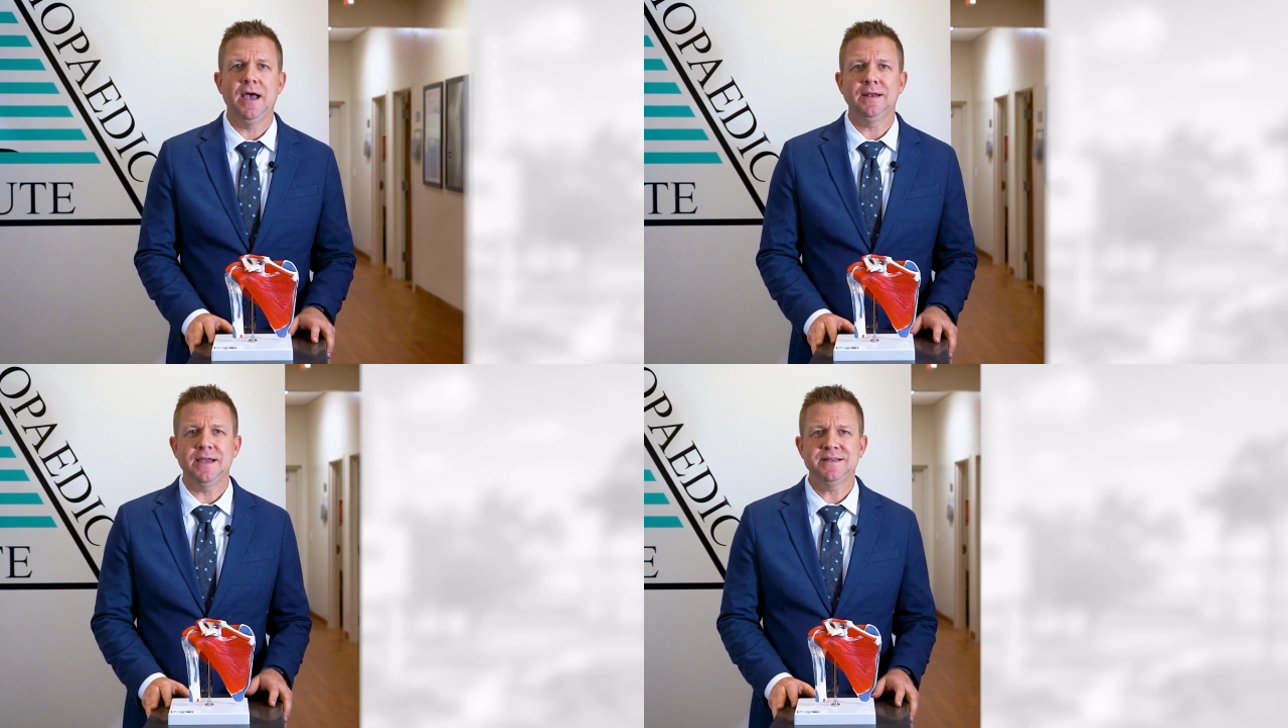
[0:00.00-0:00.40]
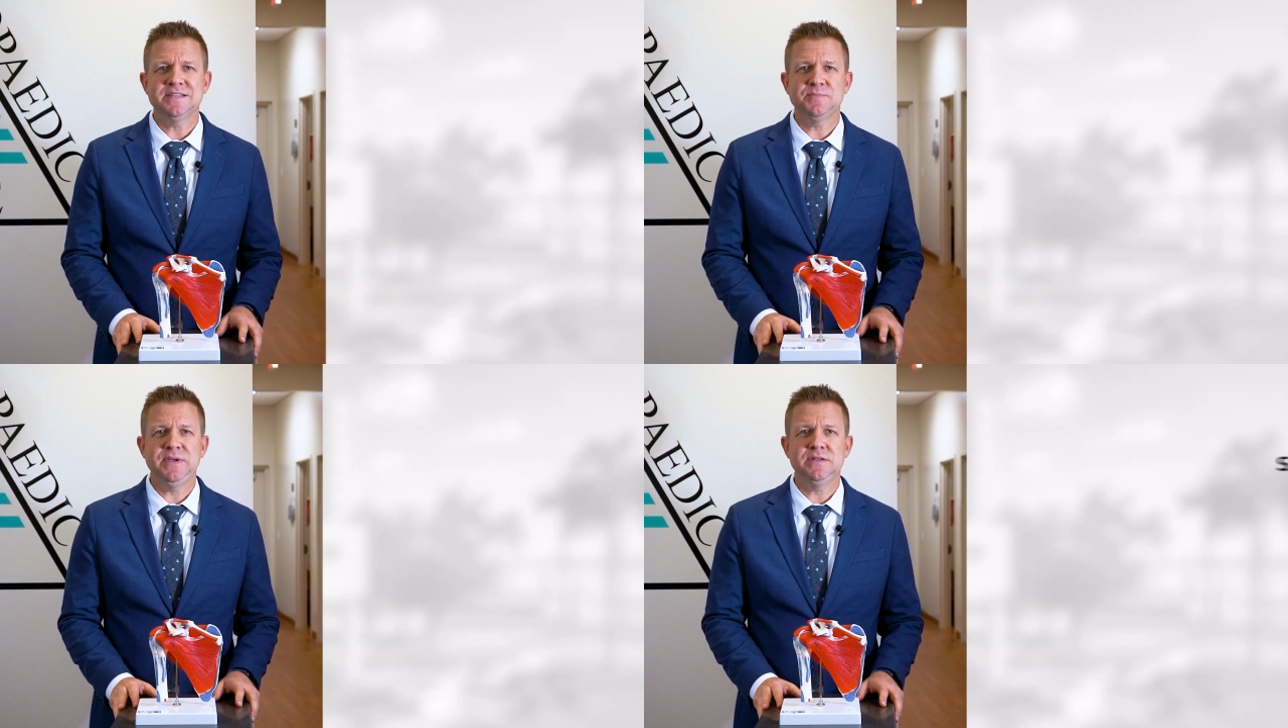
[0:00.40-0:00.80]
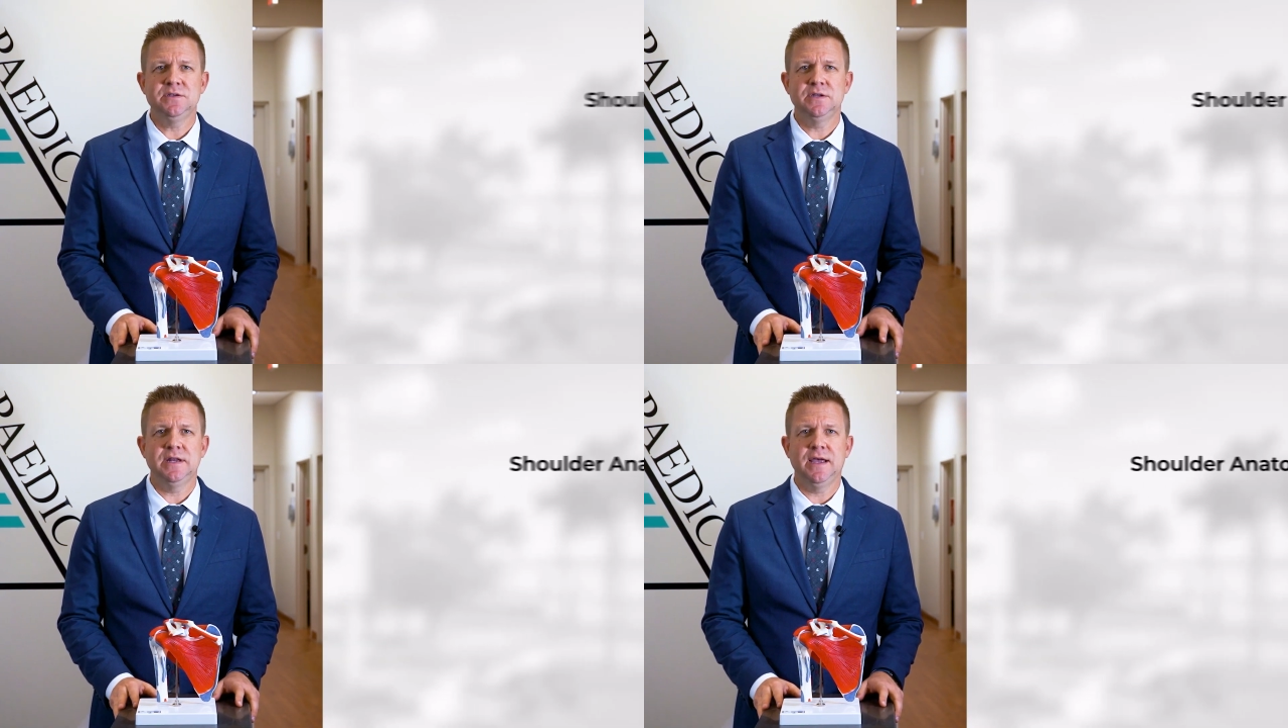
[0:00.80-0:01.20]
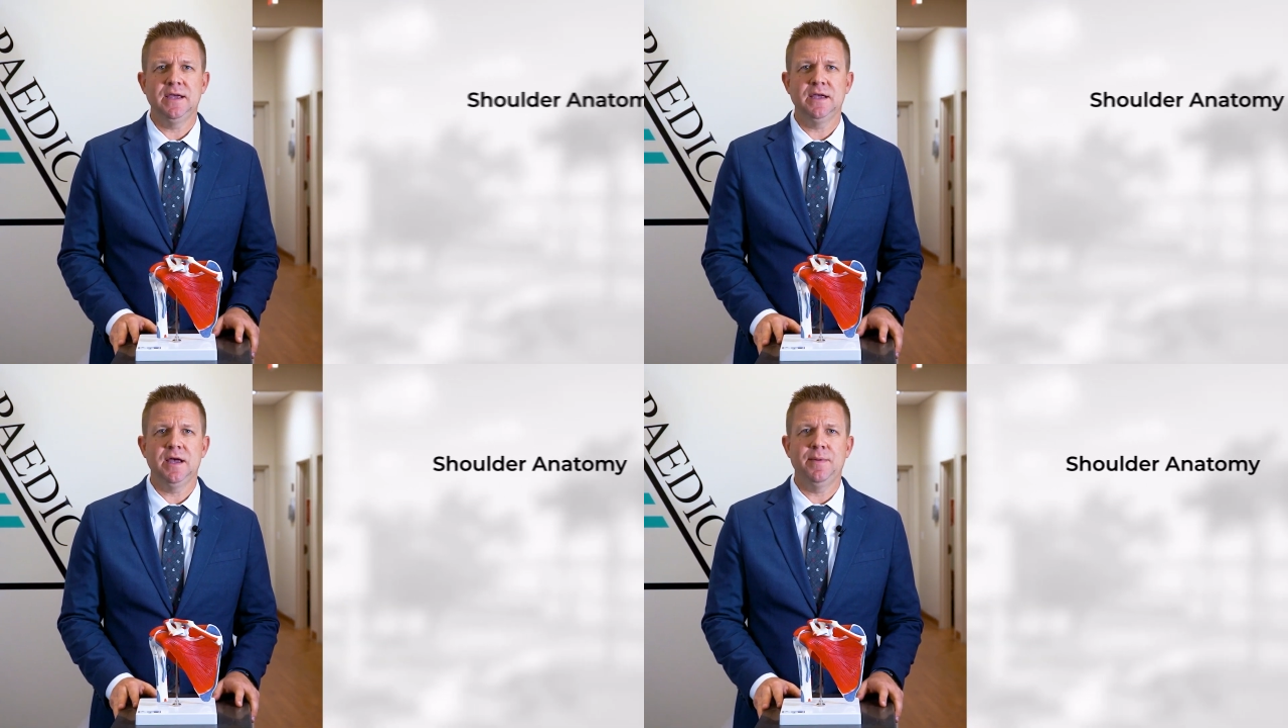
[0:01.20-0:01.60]
I'd like to speak to you
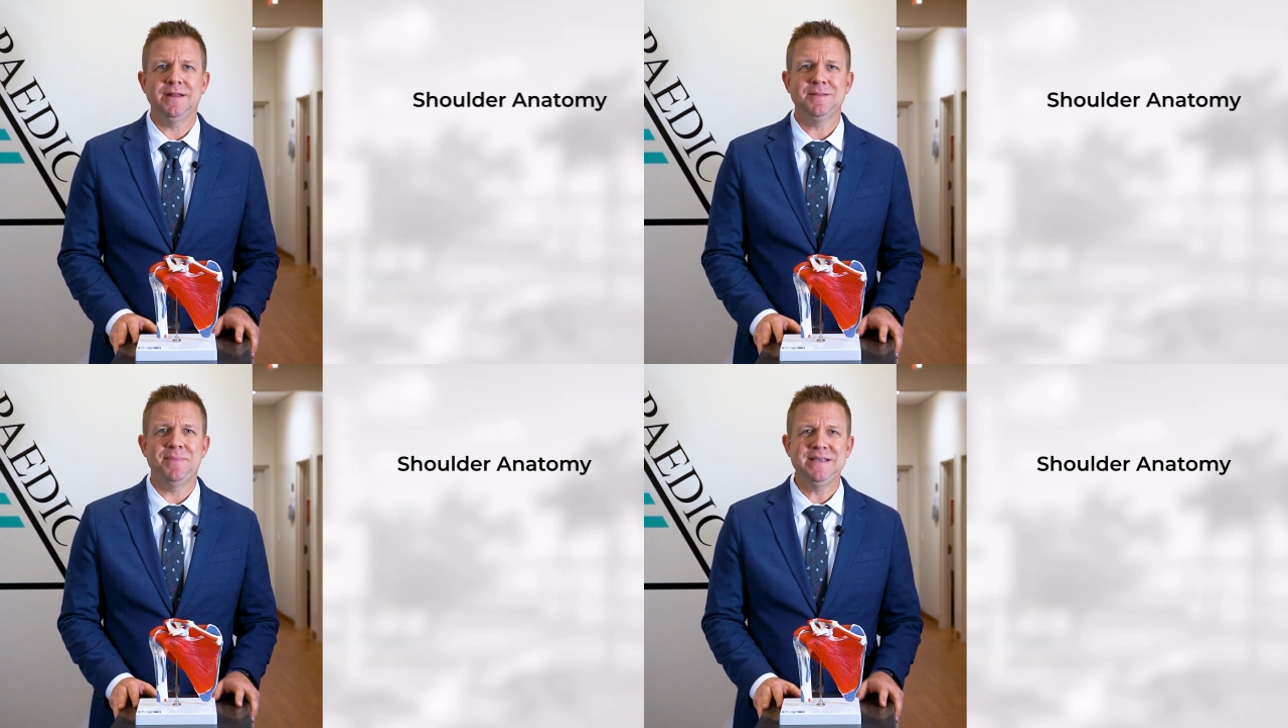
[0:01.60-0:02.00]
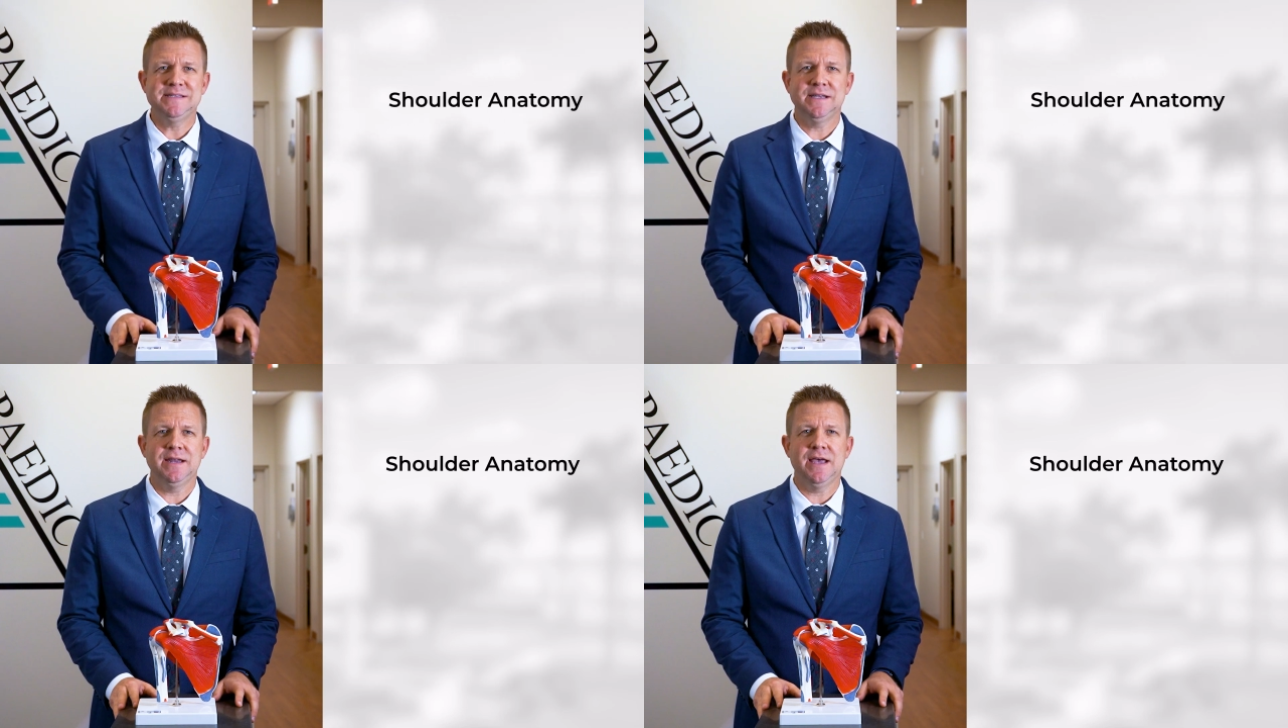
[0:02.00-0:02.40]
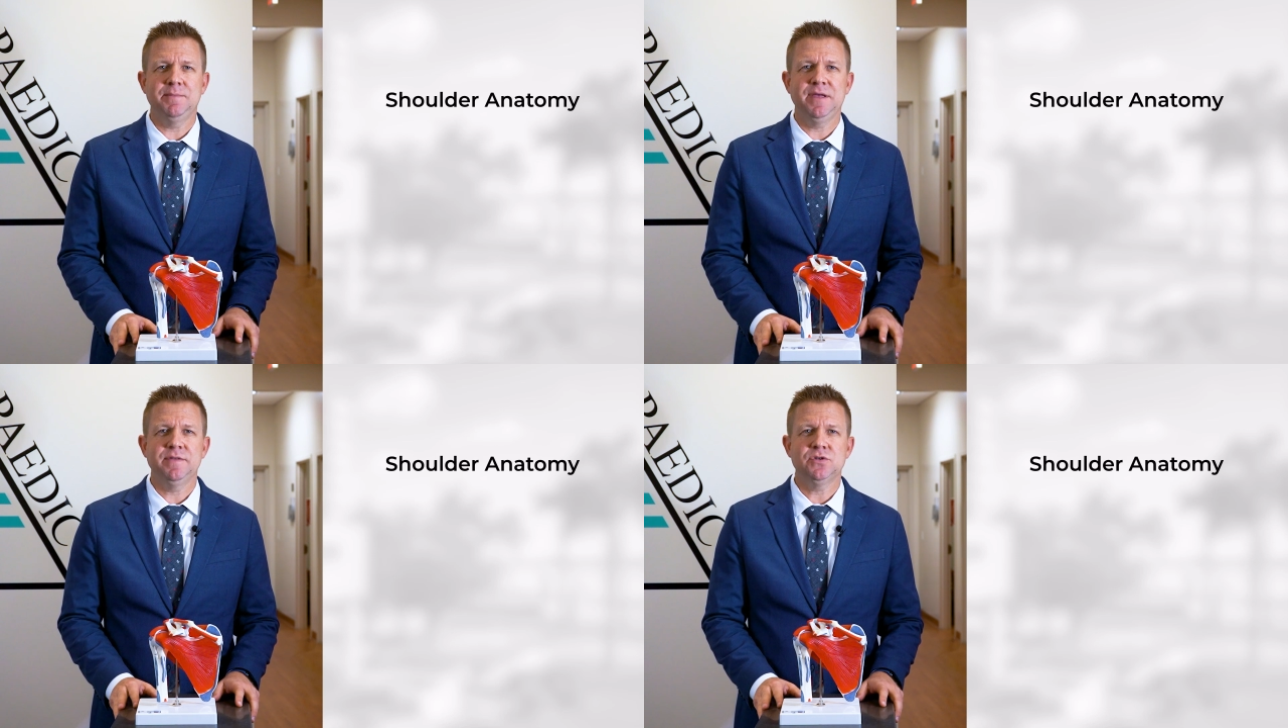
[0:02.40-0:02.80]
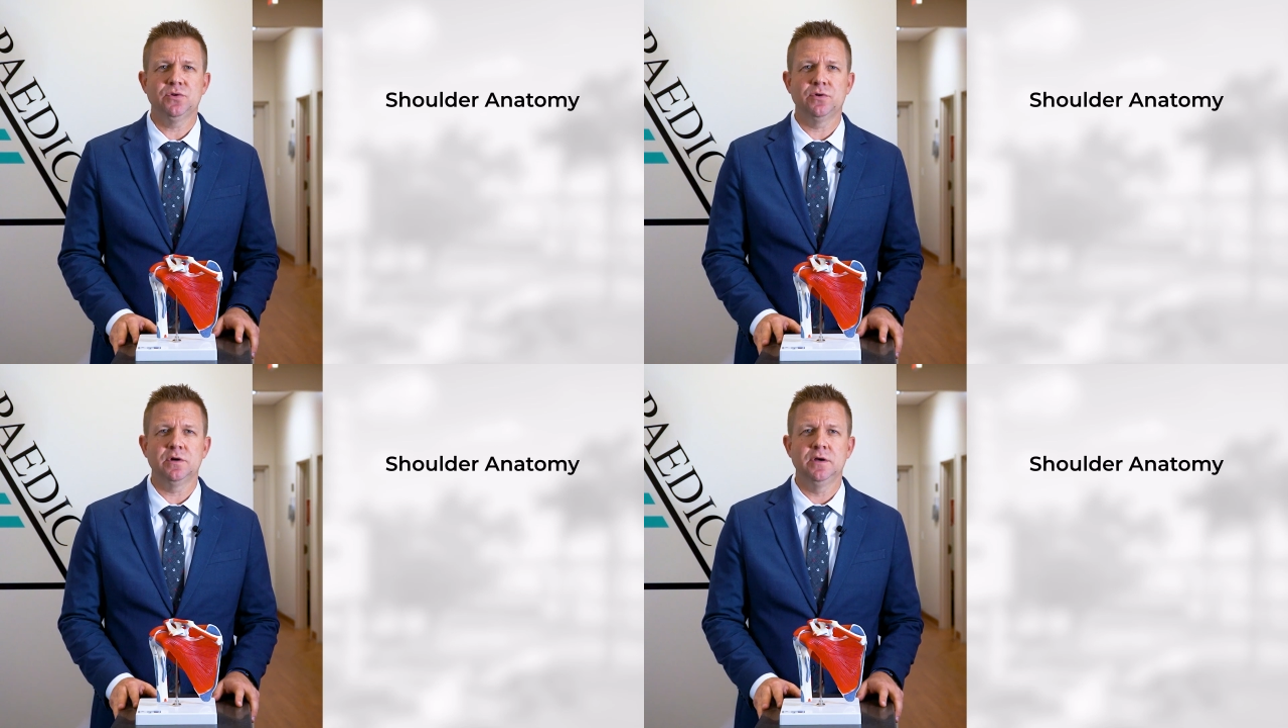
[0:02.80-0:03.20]
today about the basic anatomy of the
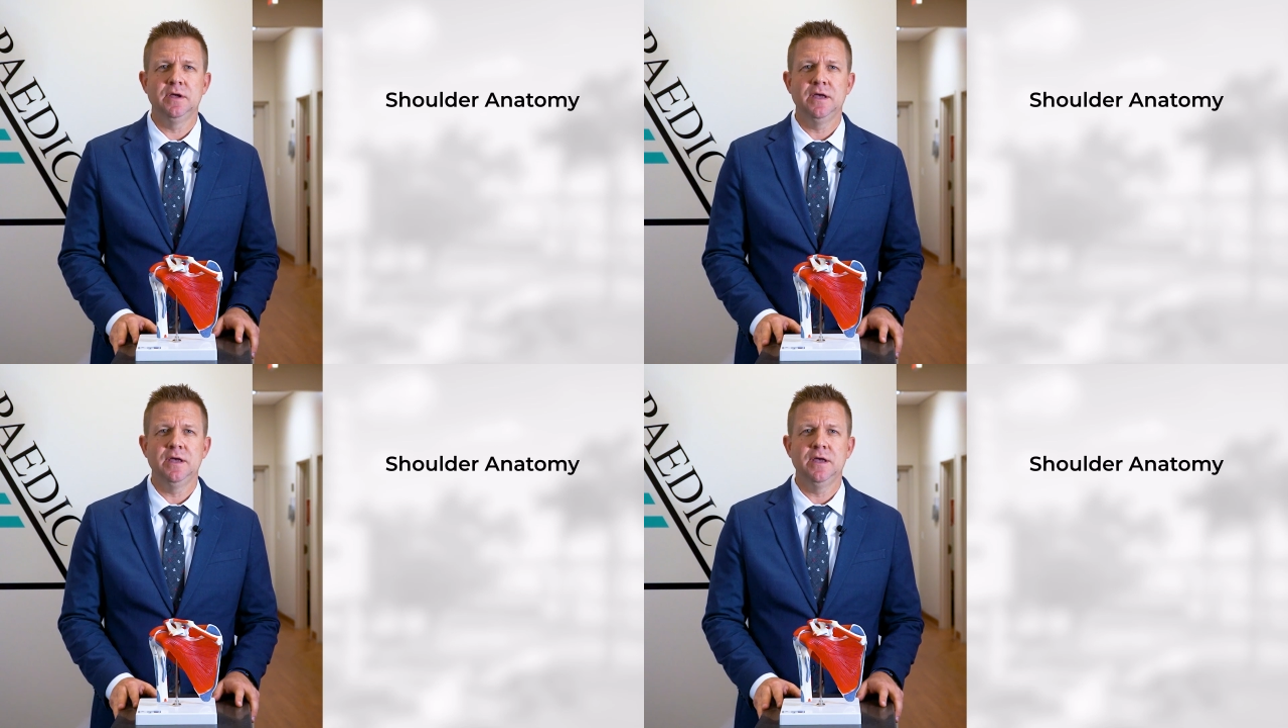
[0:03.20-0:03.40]
shoulder.